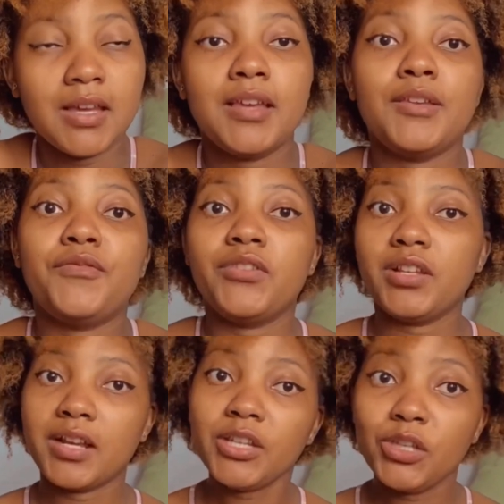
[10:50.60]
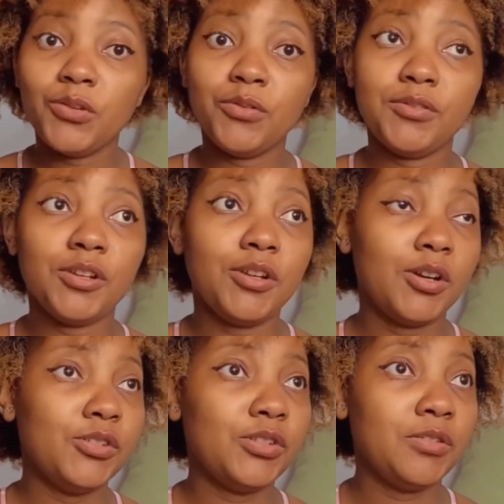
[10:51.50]
If they like you, they're
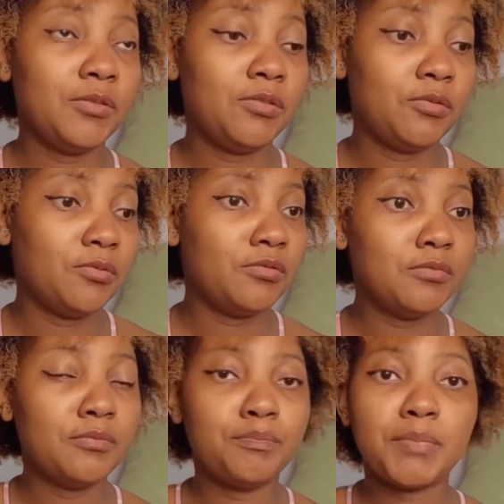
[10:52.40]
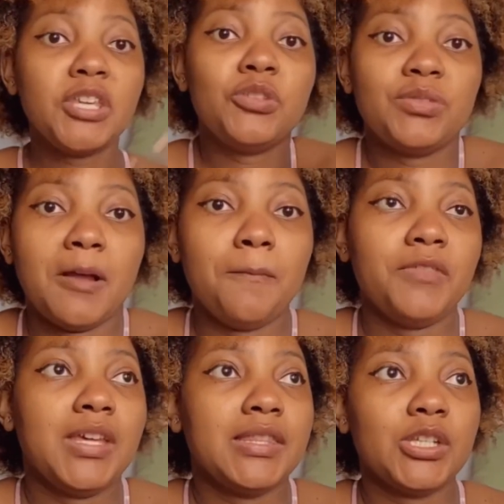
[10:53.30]
going to bake you something.